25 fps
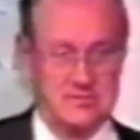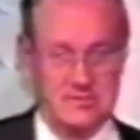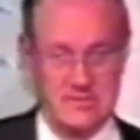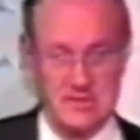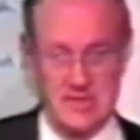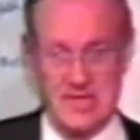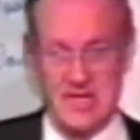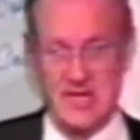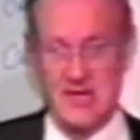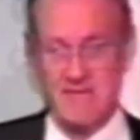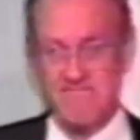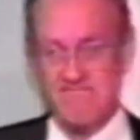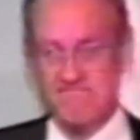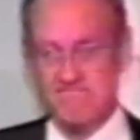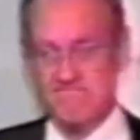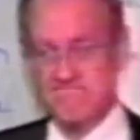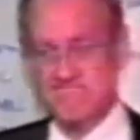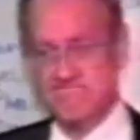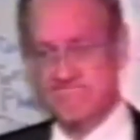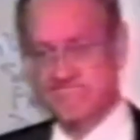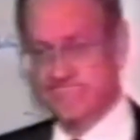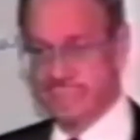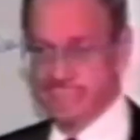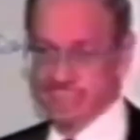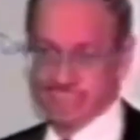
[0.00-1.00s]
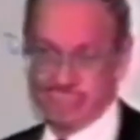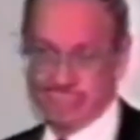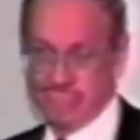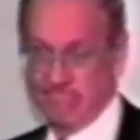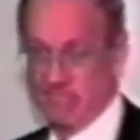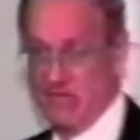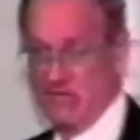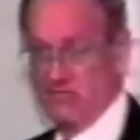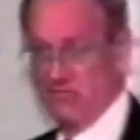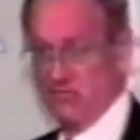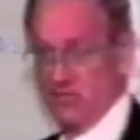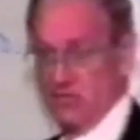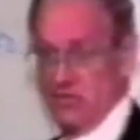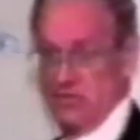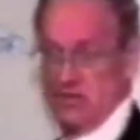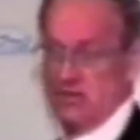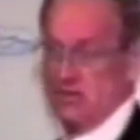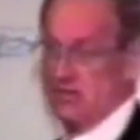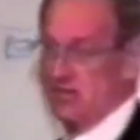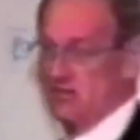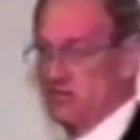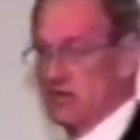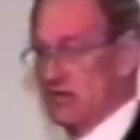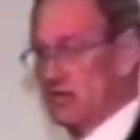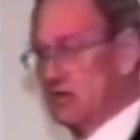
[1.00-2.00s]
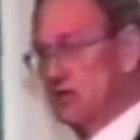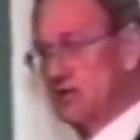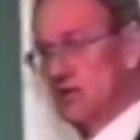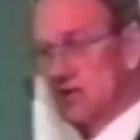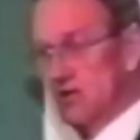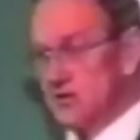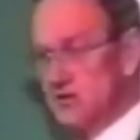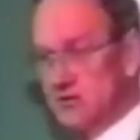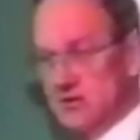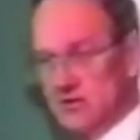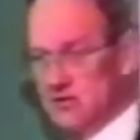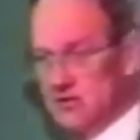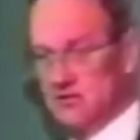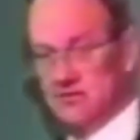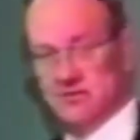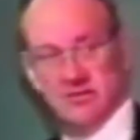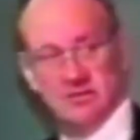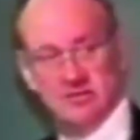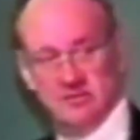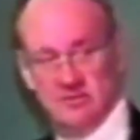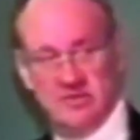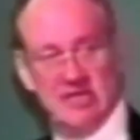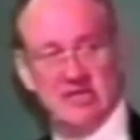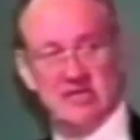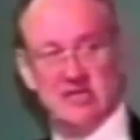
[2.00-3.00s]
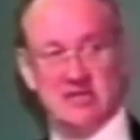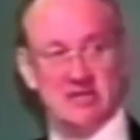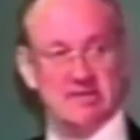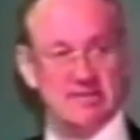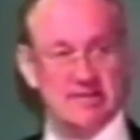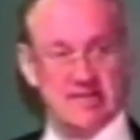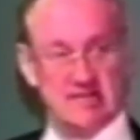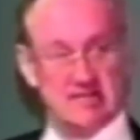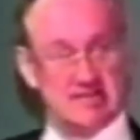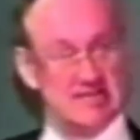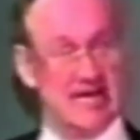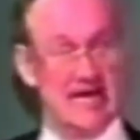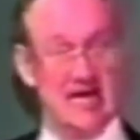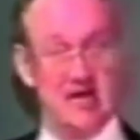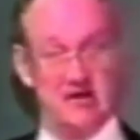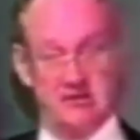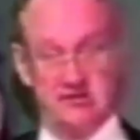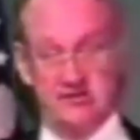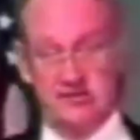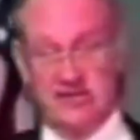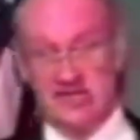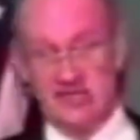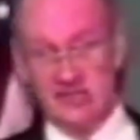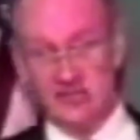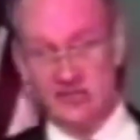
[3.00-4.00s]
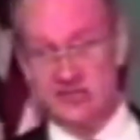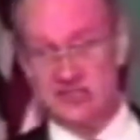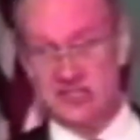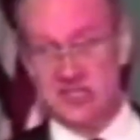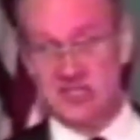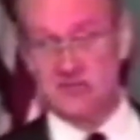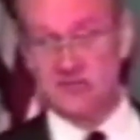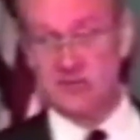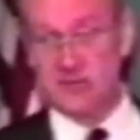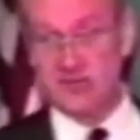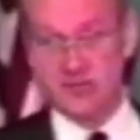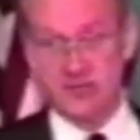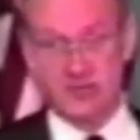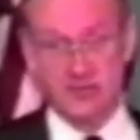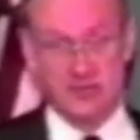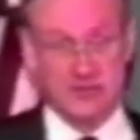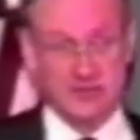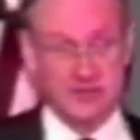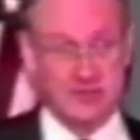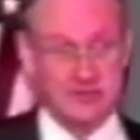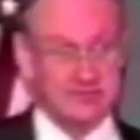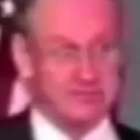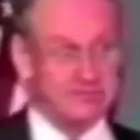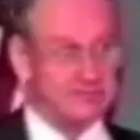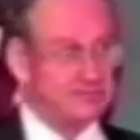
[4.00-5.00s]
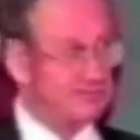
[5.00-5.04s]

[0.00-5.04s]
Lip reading: Okay? If nothing can be disallowed, you've got the receipt for it, don't you?